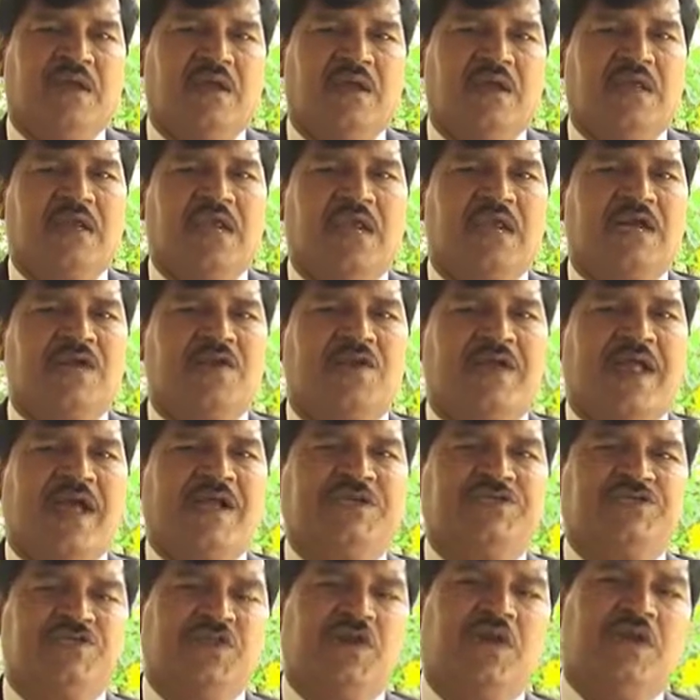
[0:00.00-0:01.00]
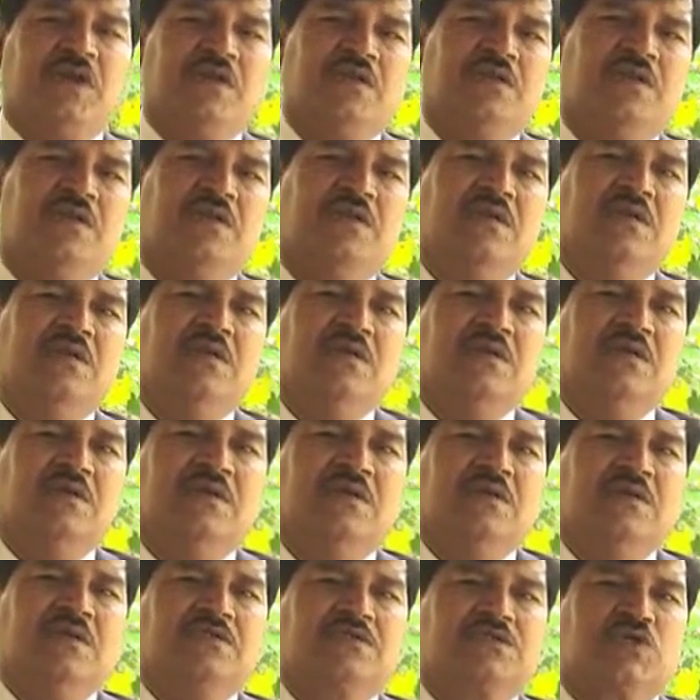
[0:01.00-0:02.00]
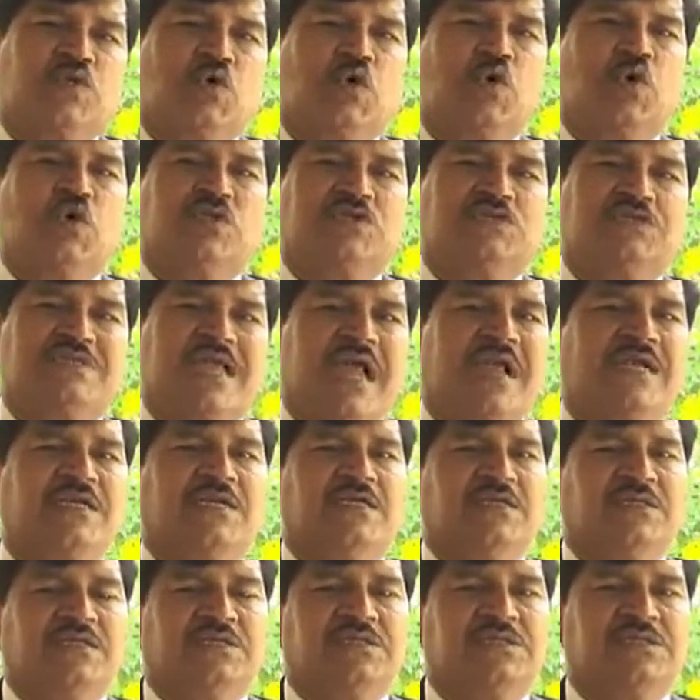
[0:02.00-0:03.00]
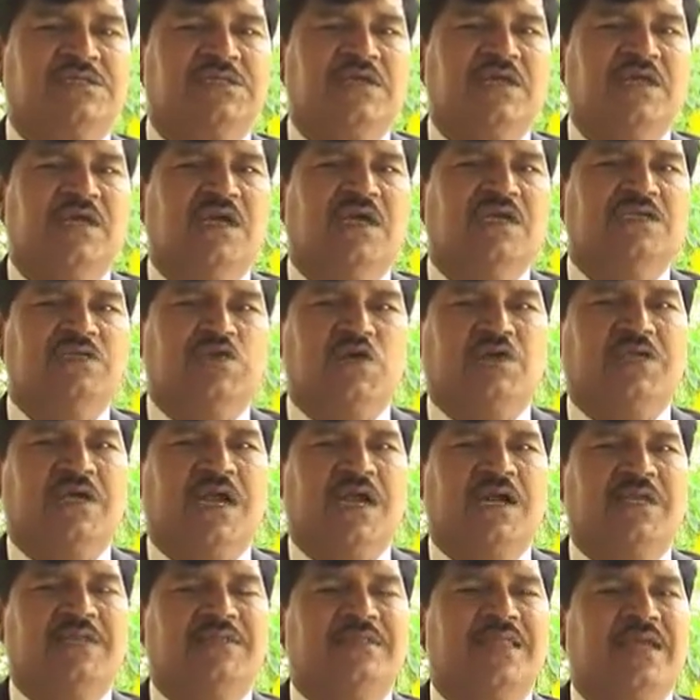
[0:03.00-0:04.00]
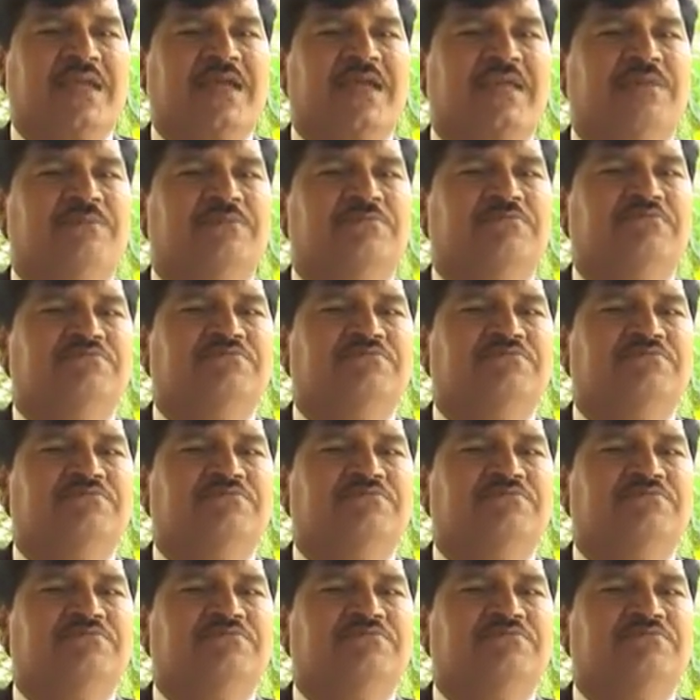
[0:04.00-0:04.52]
in international school standards so that they can